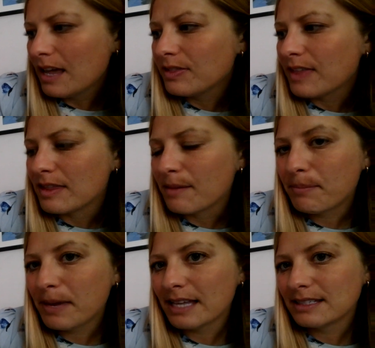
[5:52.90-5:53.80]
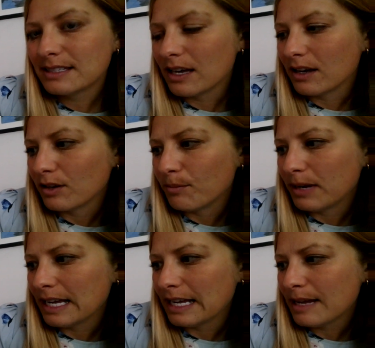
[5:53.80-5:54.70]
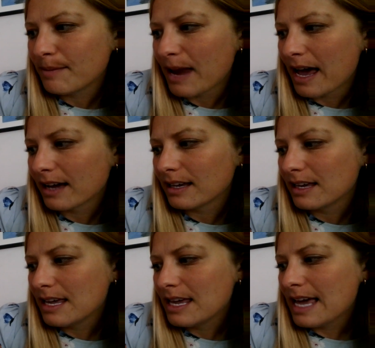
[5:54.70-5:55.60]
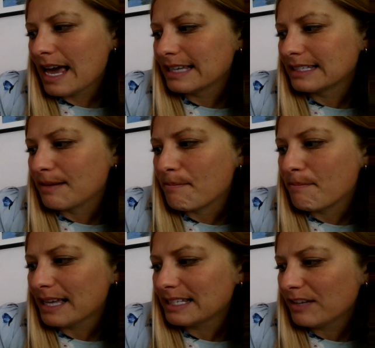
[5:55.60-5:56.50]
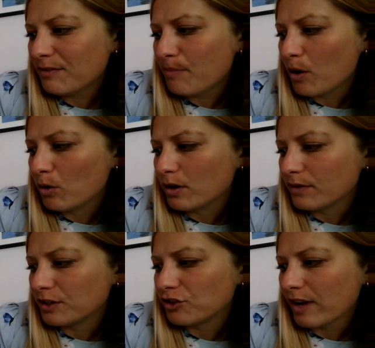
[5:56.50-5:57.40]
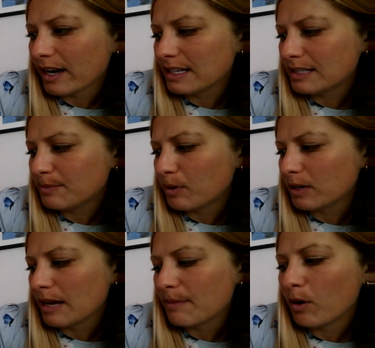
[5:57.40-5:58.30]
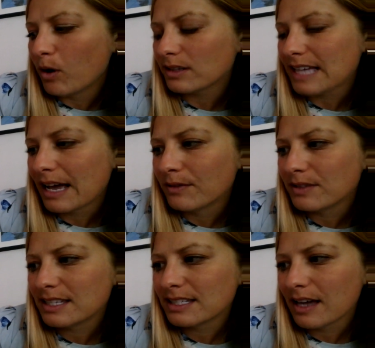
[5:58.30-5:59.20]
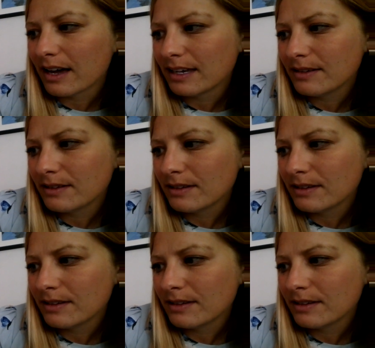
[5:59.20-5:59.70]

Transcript: Then the pit turned completely black as the massive bulk of the dragon's body blocked out the sky.